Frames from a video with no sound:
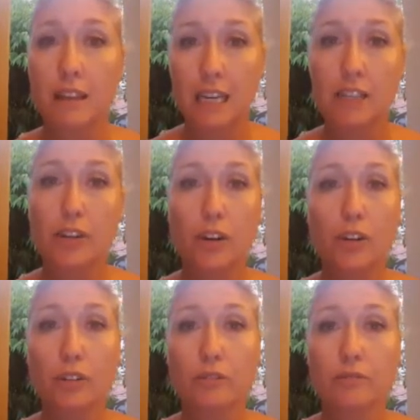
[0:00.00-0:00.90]
next to
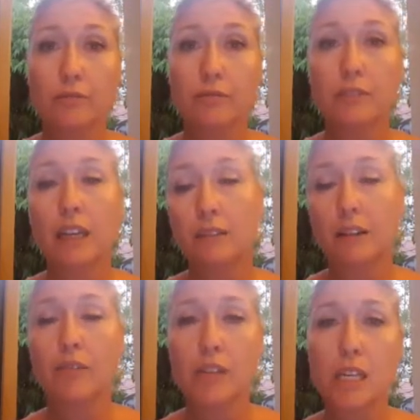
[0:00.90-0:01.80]
Google. Now,
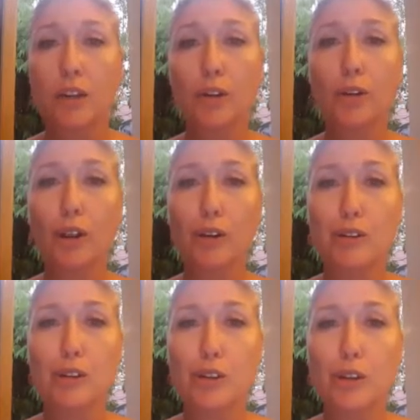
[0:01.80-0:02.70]
obviously, Google
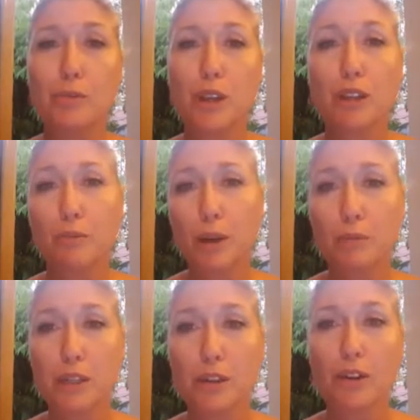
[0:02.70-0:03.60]
owns YouTube, so they've
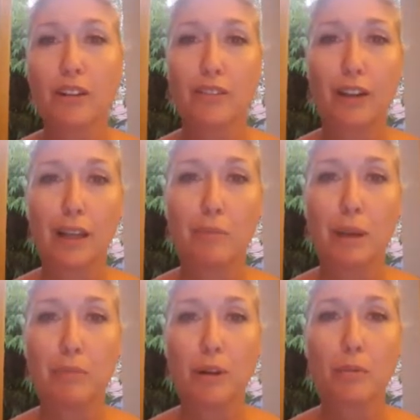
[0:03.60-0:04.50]
pretty much got a fairly
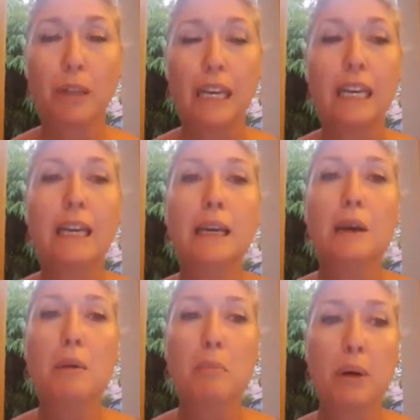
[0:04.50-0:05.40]
big monopoly.
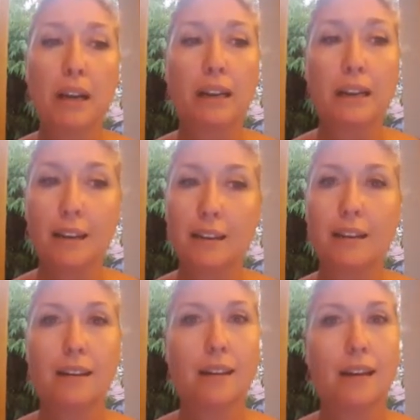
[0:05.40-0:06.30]
But
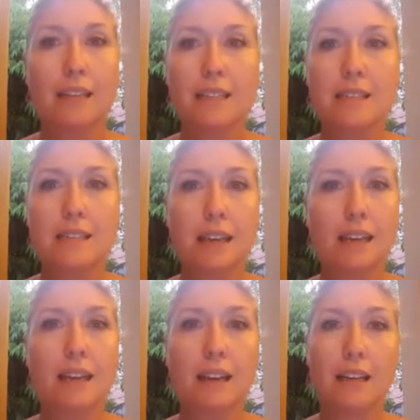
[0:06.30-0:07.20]
it's the
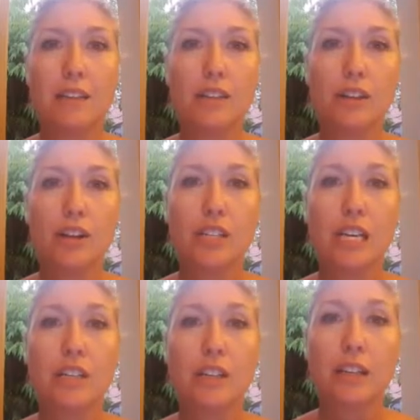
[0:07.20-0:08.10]
second largest search
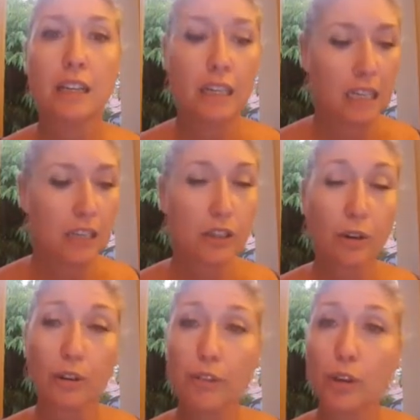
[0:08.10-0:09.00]
engine.
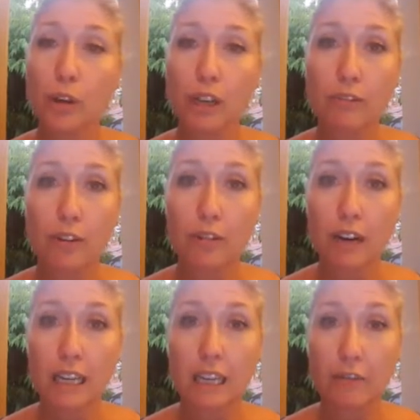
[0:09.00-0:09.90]
So if you're looking for the
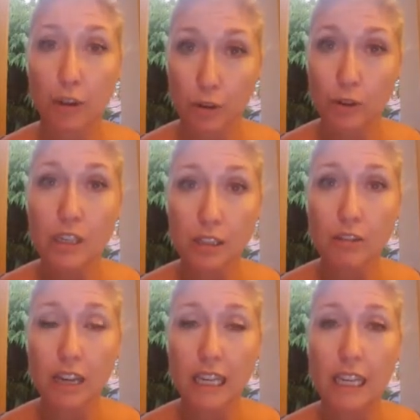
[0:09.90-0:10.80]
right, if you're using
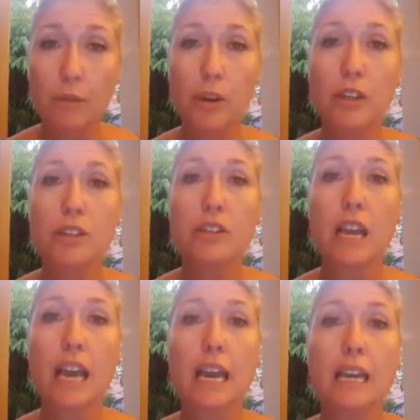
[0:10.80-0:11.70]
the right keywords
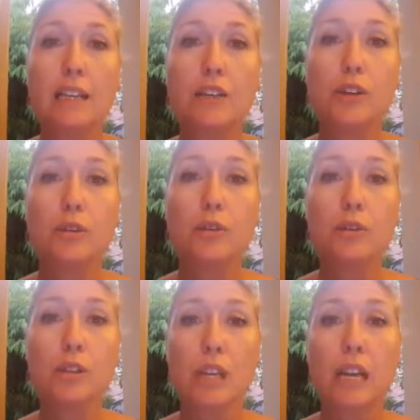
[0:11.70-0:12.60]
and
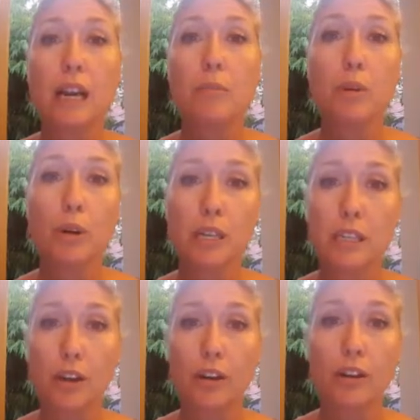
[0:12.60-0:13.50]
you're setting up your
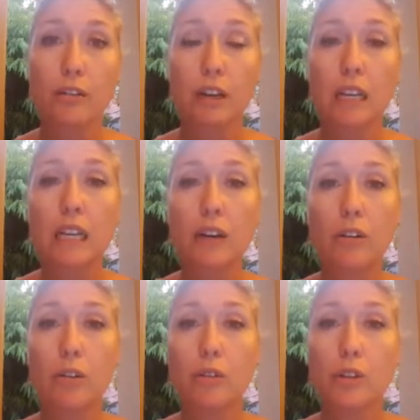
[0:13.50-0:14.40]
SEO correctly
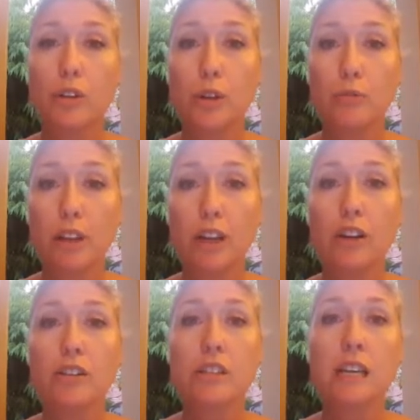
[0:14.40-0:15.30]
on your YouTube
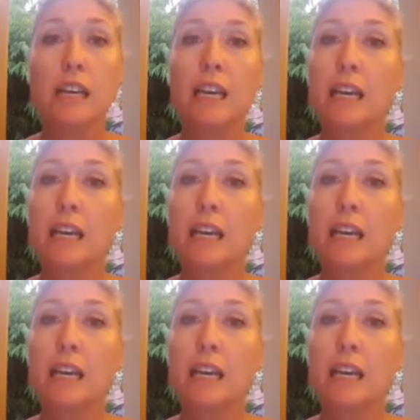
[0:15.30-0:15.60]
videos,